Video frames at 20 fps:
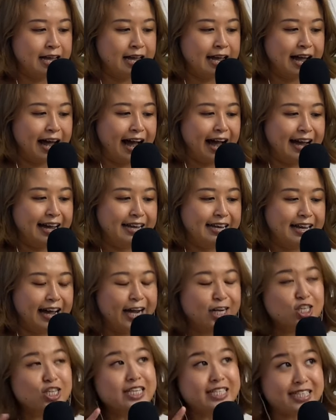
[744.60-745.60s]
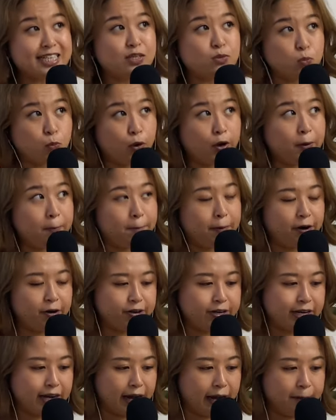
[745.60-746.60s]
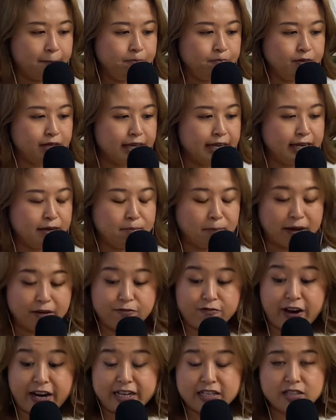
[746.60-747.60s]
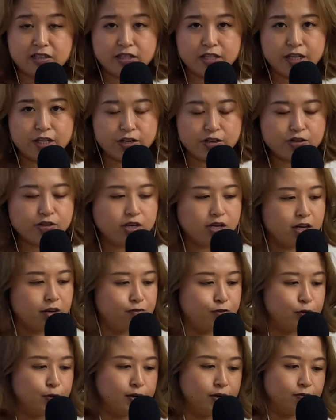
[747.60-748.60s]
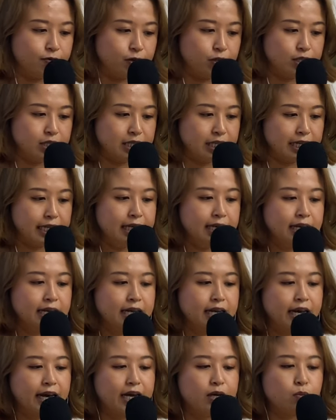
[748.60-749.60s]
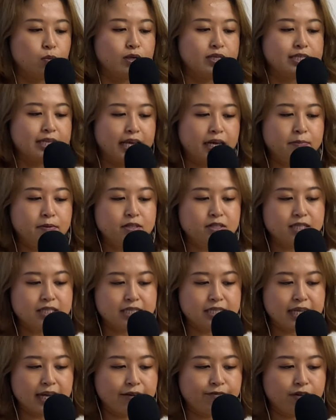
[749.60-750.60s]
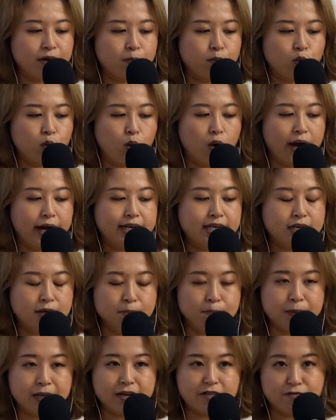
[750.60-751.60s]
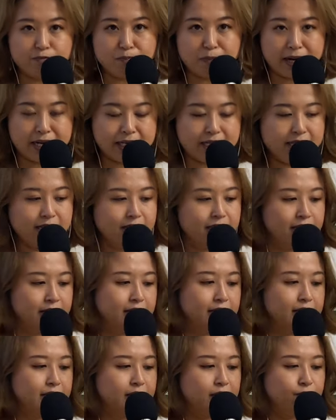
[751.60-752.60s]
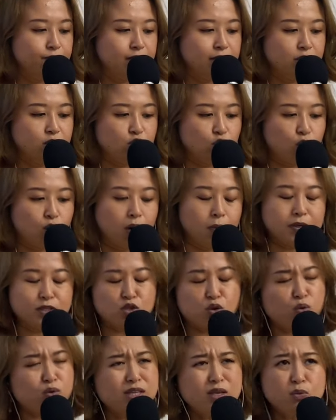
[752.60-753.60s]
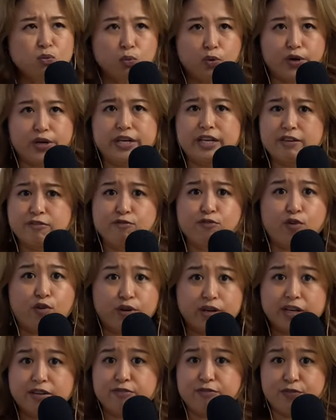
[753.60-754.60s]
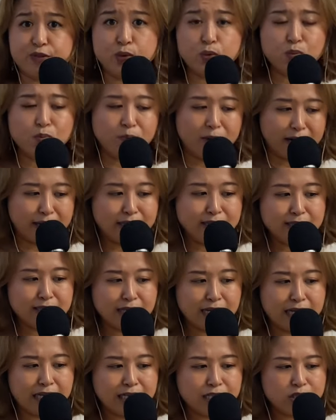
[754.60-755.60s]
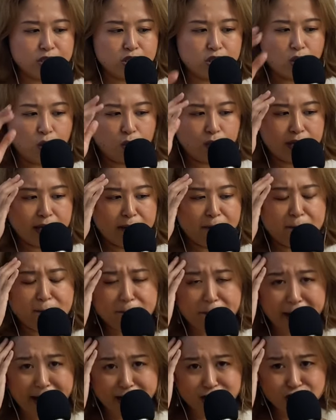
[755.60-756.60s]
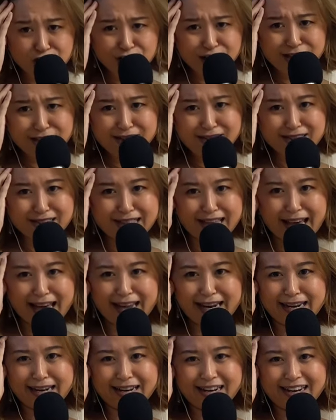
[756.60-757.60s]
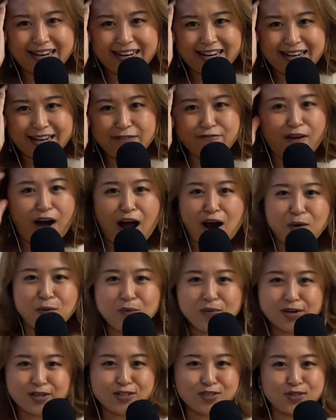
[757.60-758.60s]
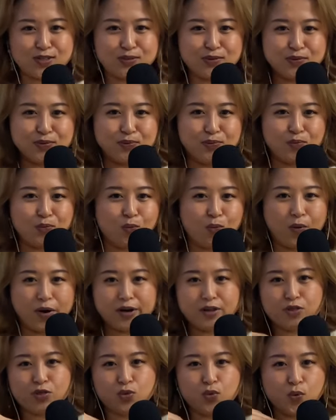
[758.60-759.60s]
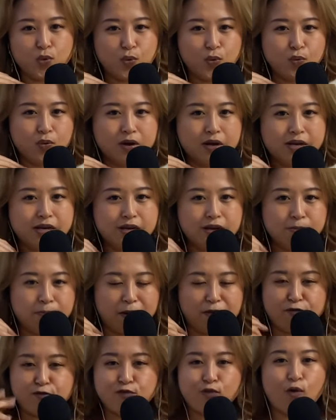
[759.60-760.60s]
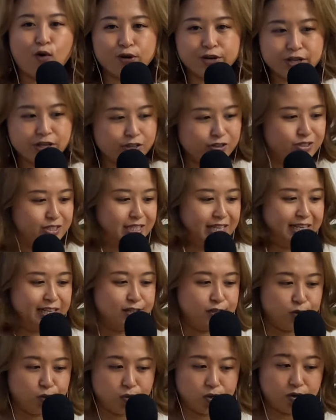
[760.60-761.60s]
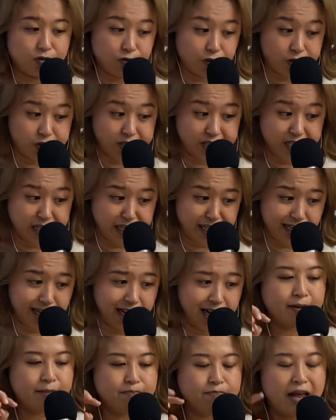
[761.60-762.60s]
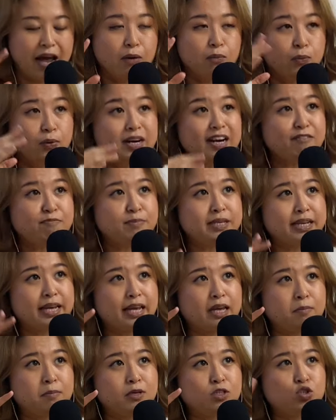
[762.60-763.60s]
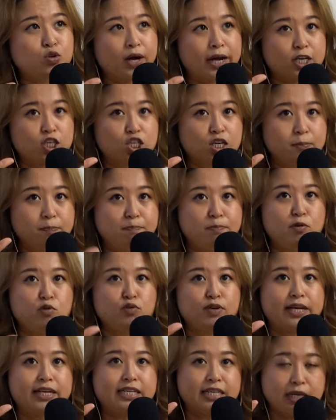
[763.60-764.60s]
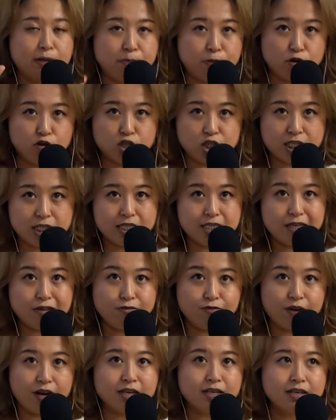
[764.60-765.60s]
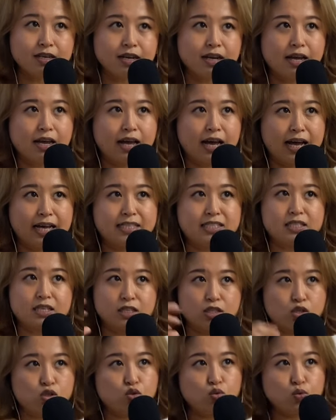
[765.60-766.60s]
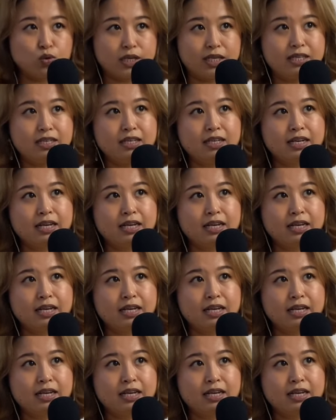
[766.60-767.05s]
I actually did work part-time in my final year of university and was able to save up quite a bit of money, even though I was only working for a few months. So imagine that if I were to work through my 4 years in university, I would have been able to actually build an emergency fund as a student.